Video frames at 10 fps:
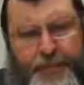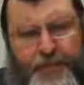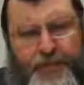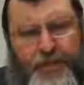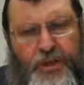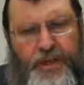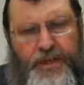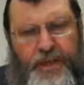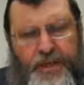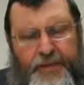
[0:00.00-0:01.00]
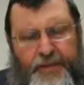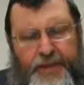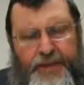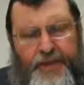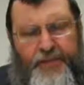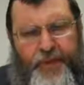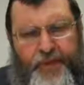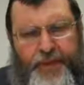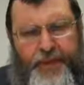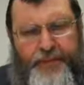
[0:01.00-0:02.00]
So there's a, there's a
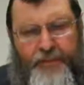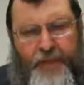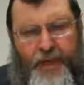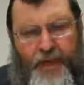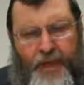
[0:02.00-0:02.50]
very Uh, uh, uh,